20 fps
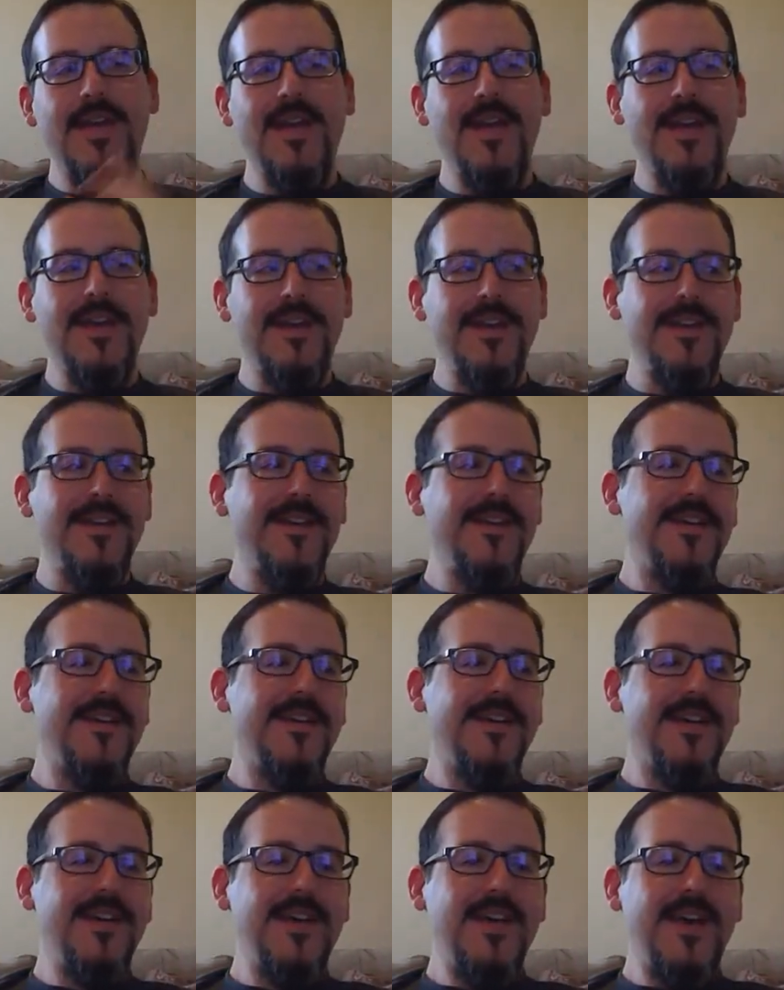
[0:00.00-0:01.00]
And
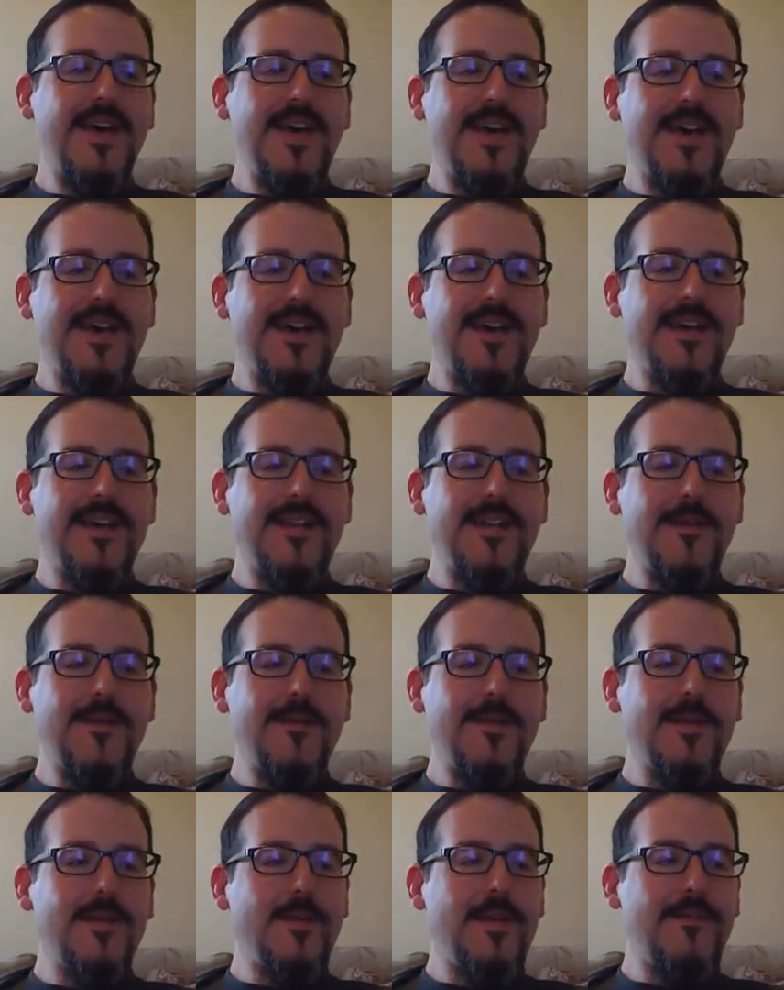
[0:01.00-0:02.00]
you
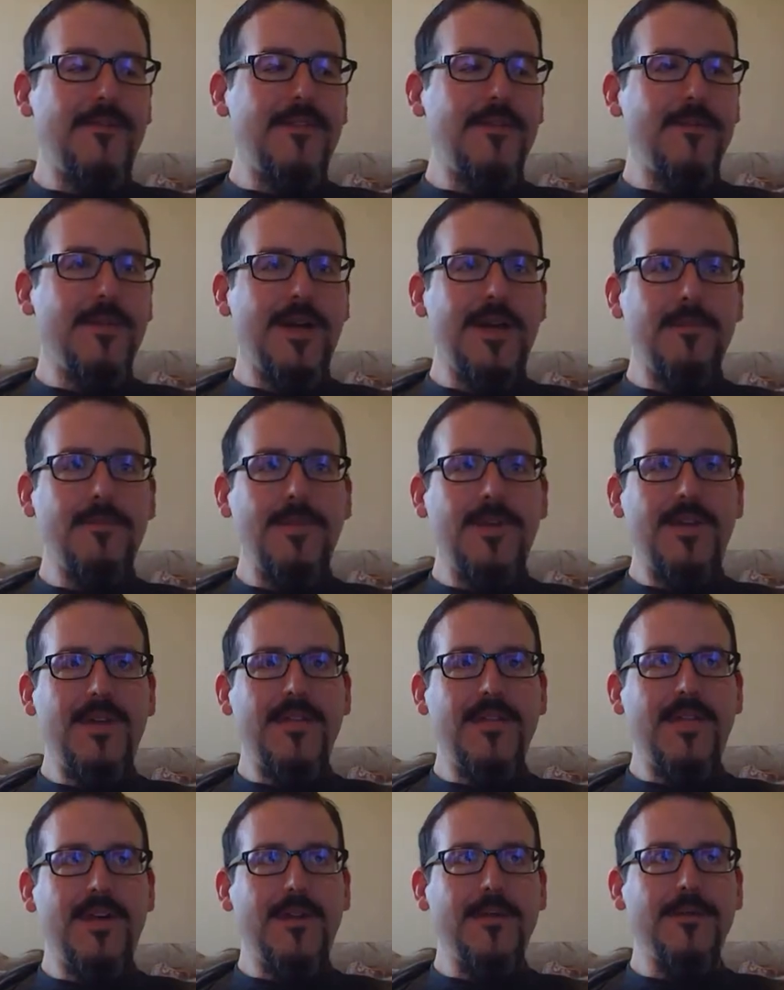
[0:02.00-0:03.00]
don't have to write me
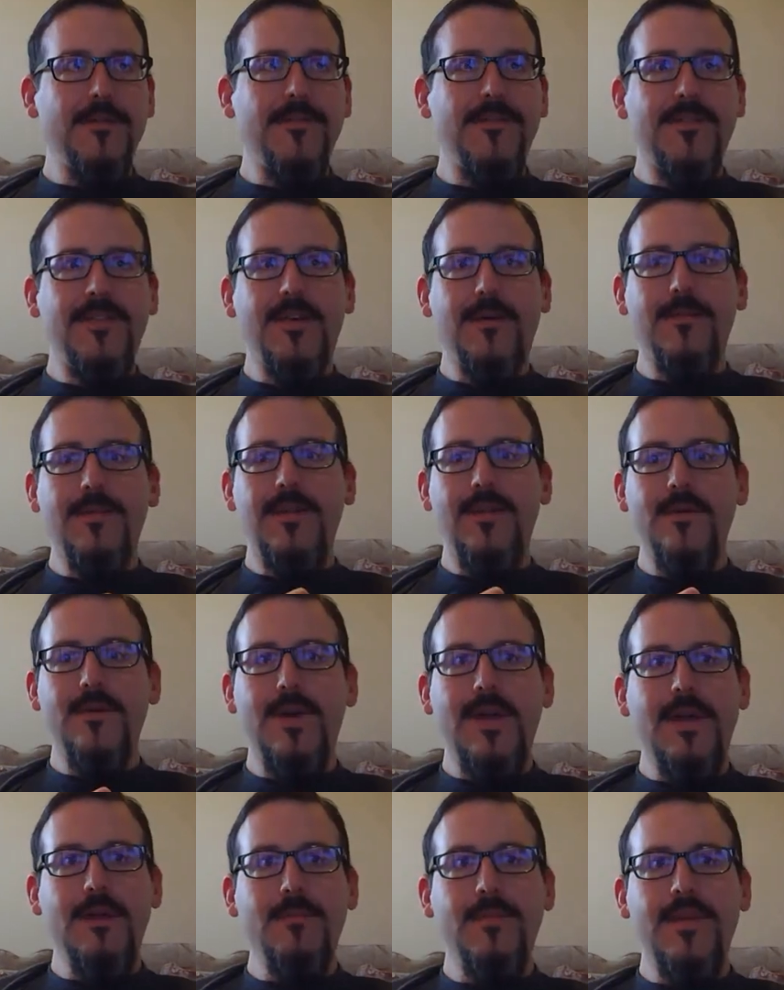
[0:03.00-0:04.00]
letters and tell me you
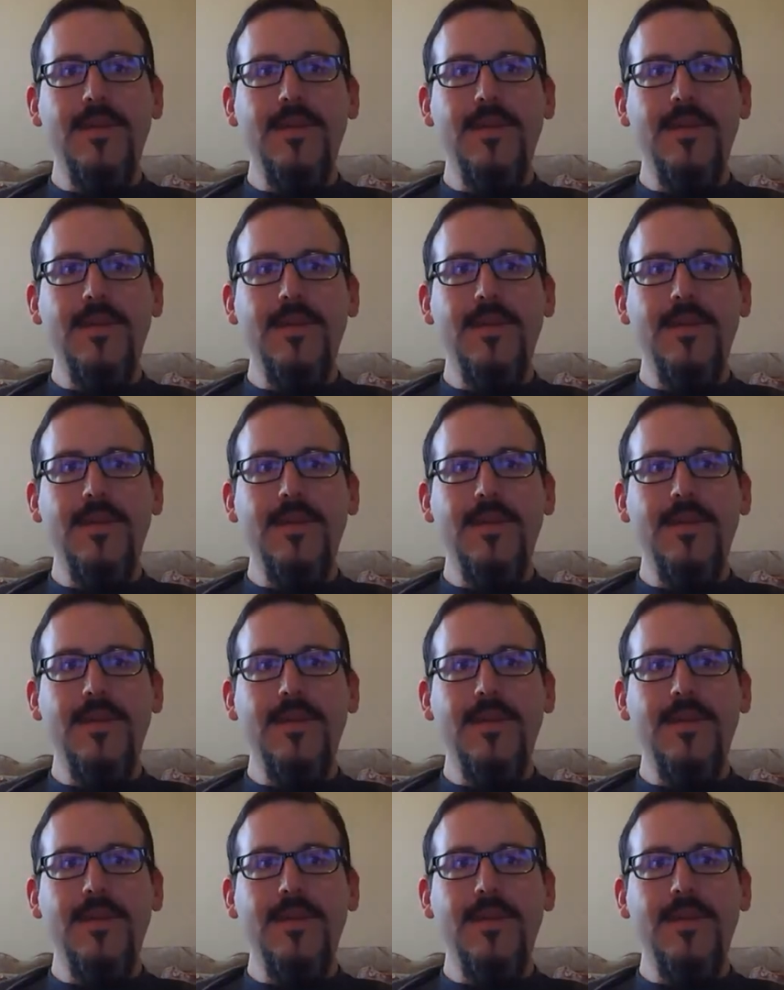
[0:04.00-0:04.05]
hate me.